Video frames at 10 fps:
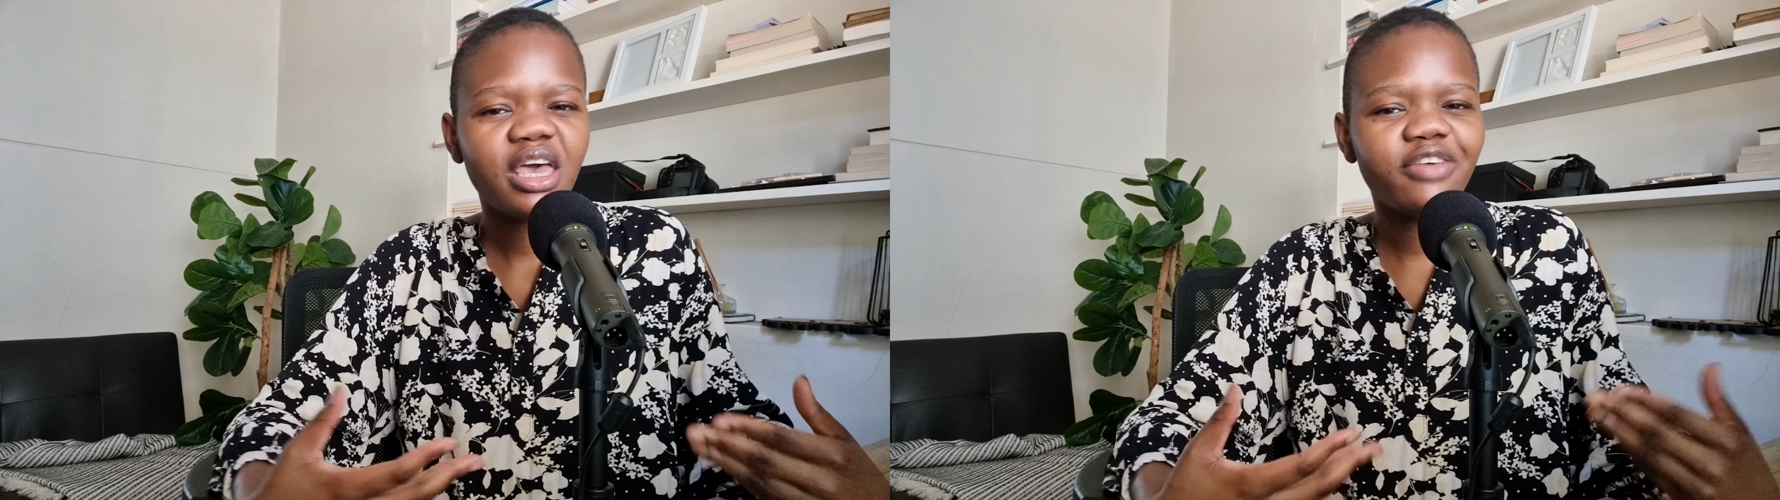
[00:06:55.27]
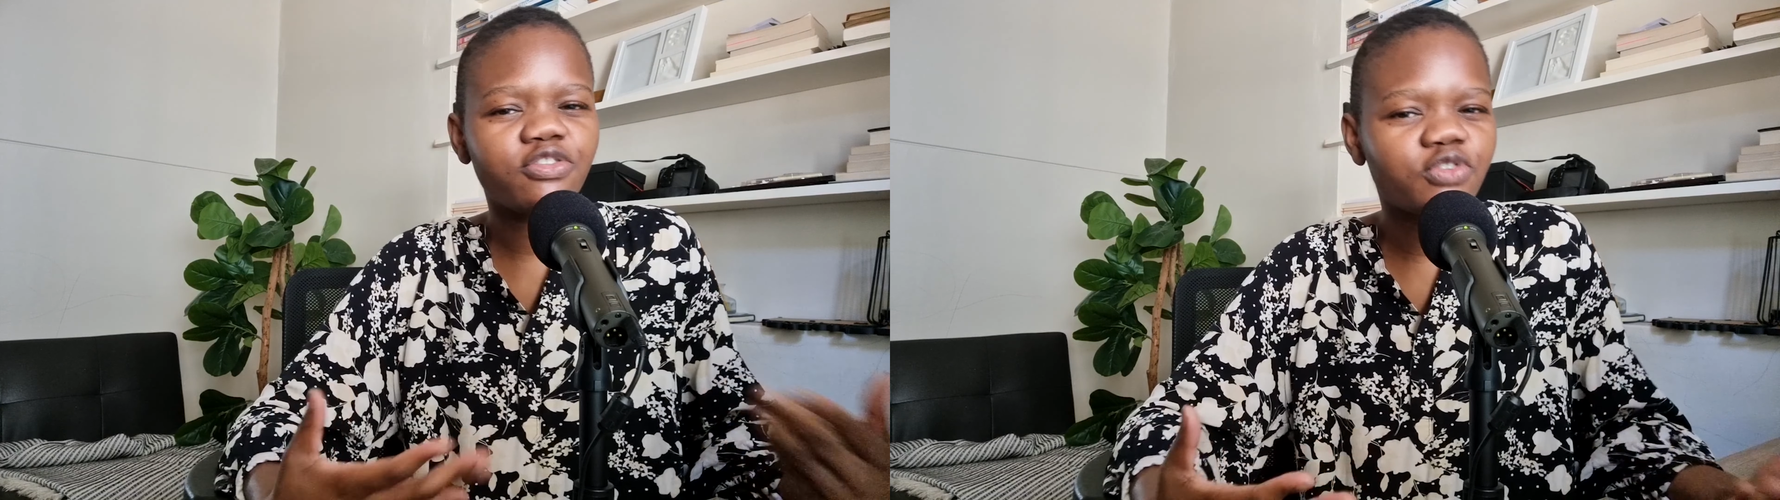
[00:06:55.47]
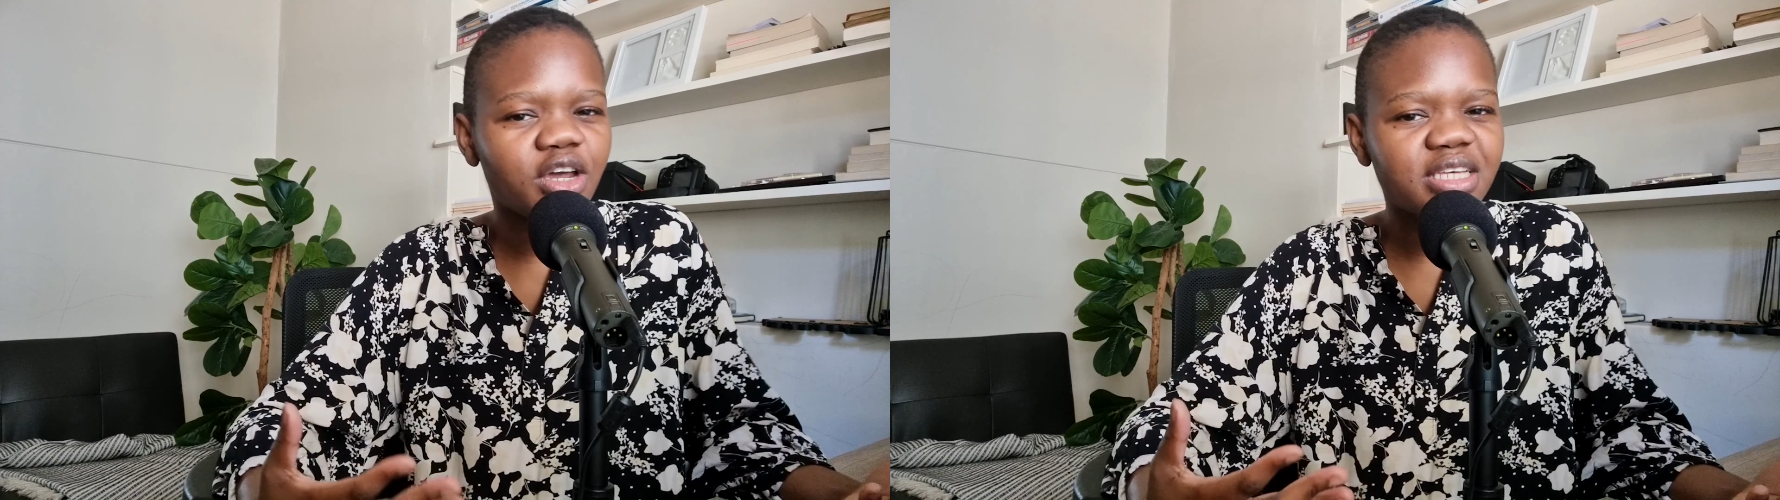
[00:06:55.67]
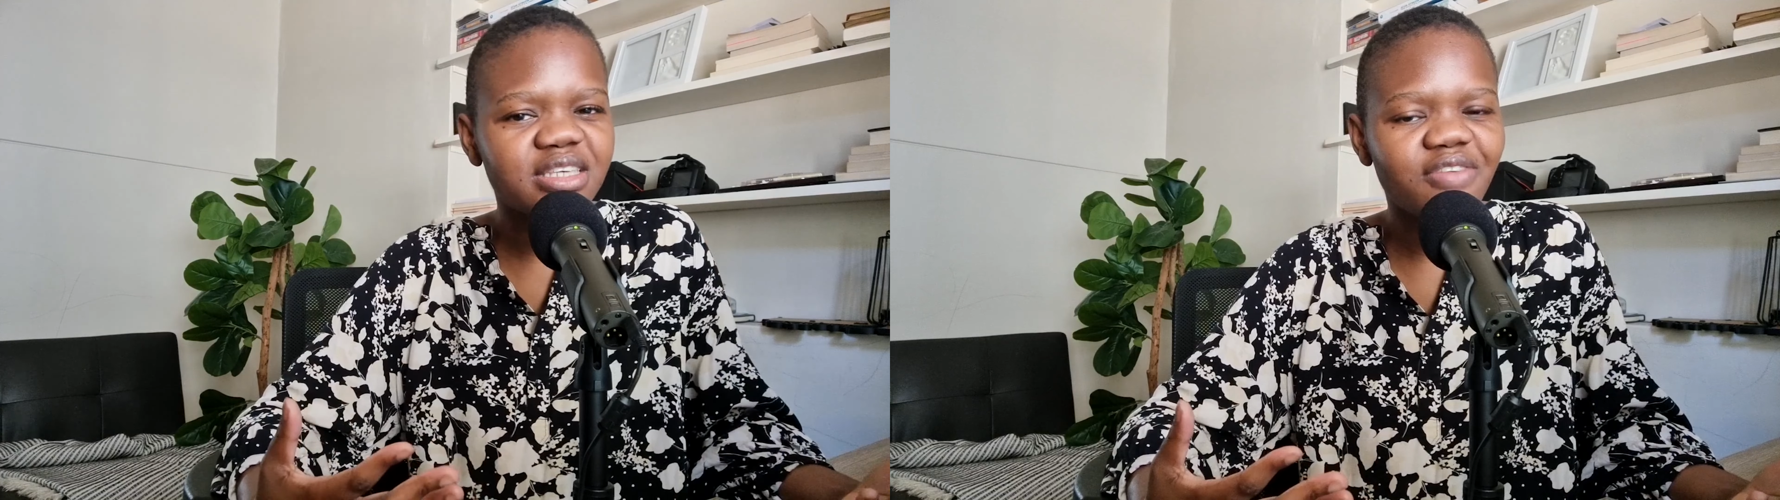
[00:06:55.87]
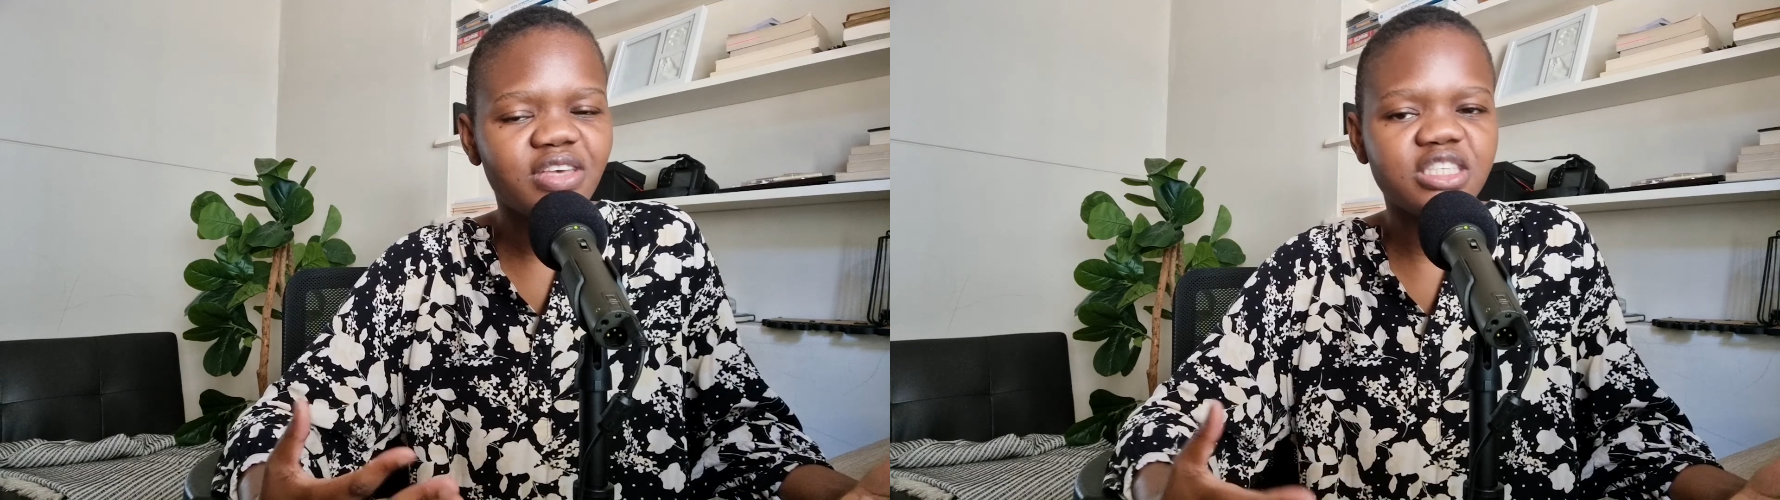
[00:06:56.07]
If you've got a
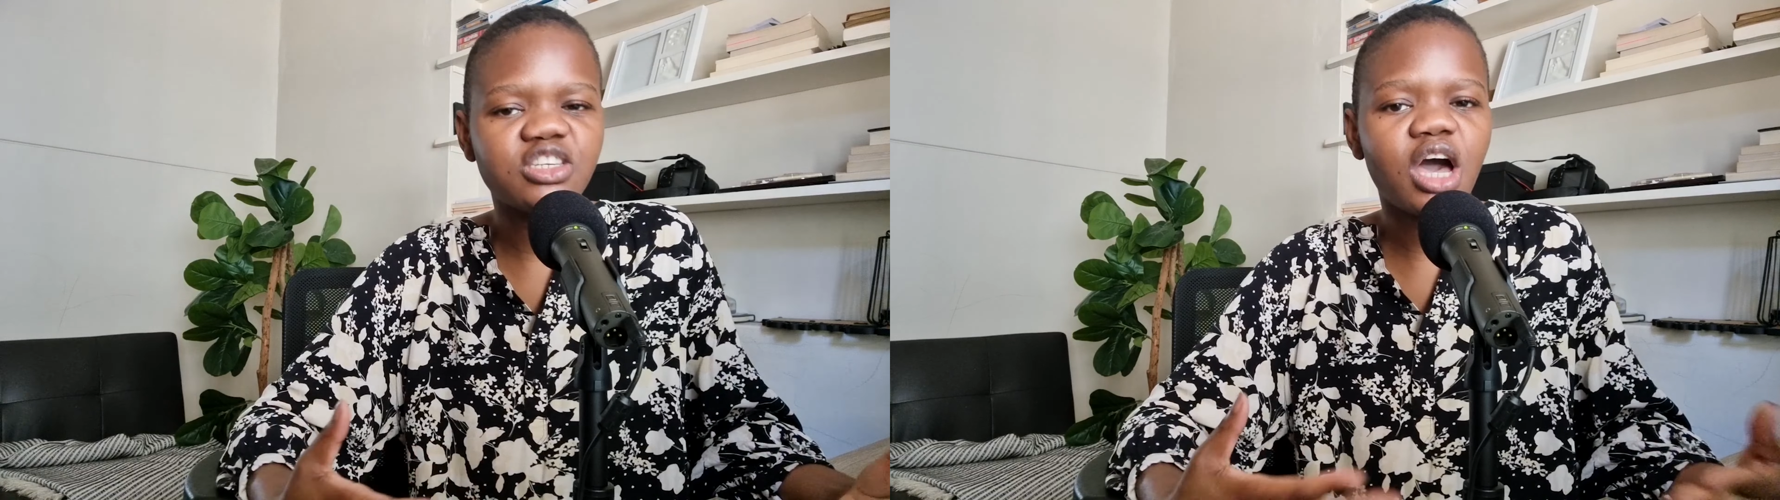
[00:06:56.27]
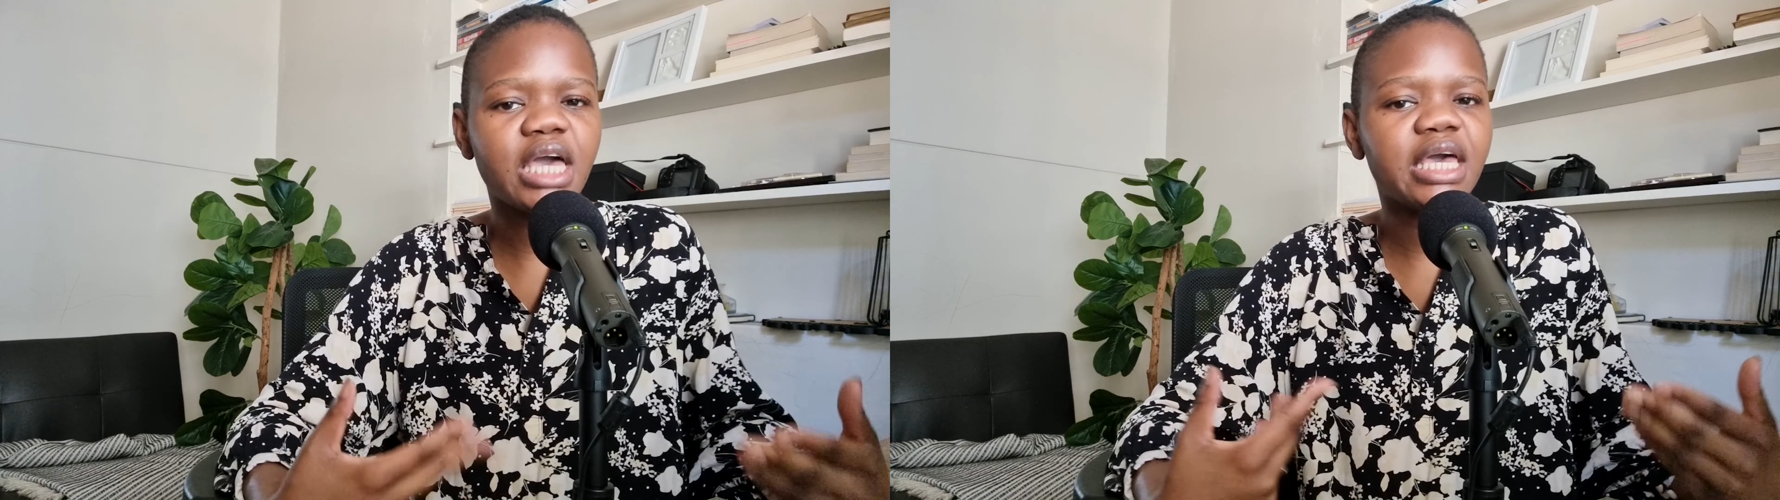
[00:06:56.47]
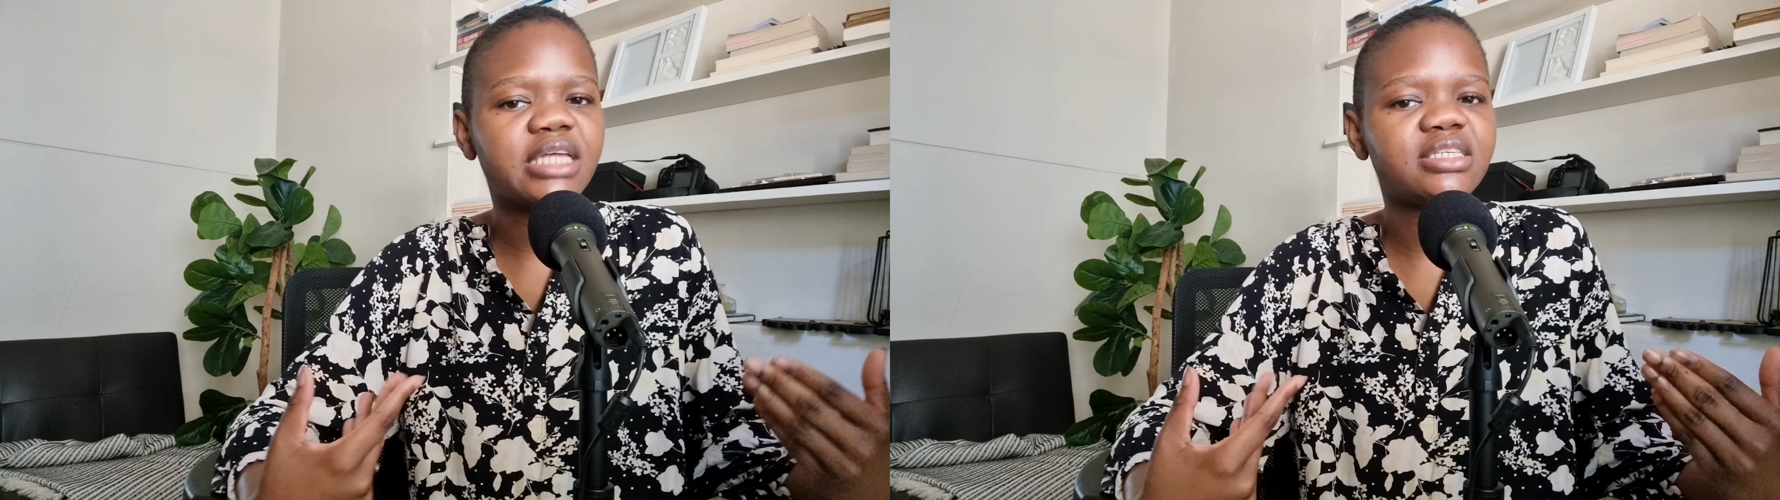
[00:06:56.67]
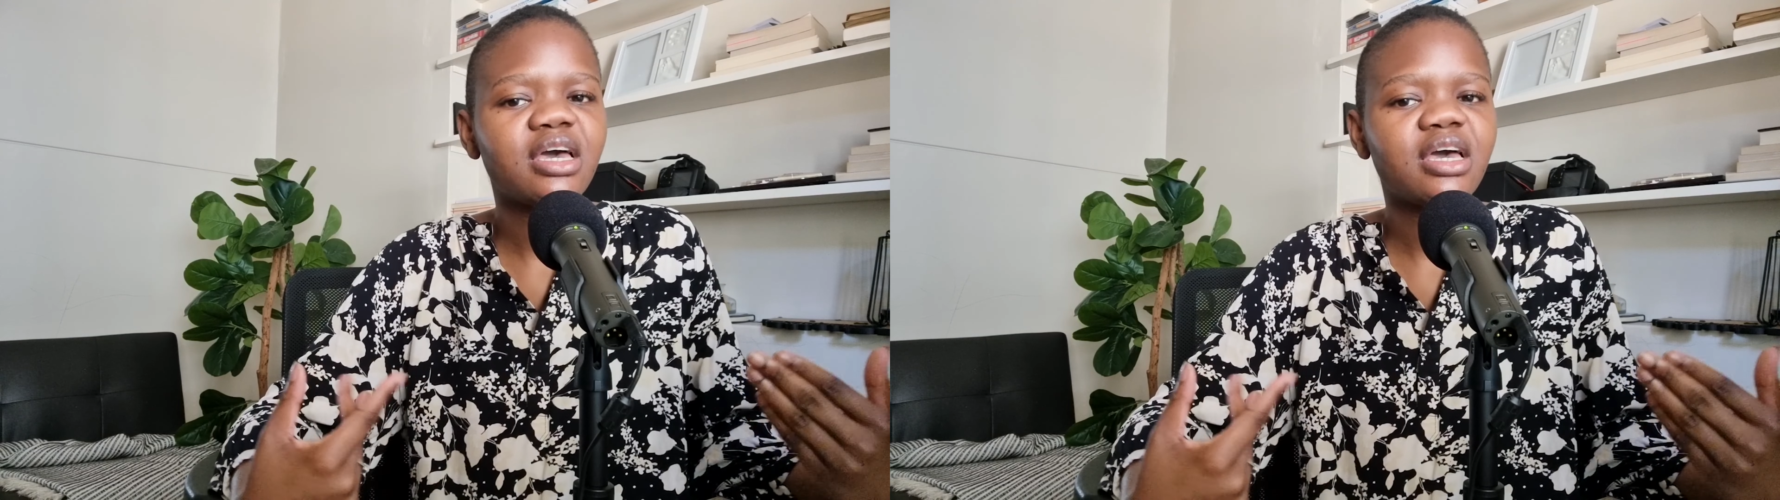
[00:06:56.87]
savings target,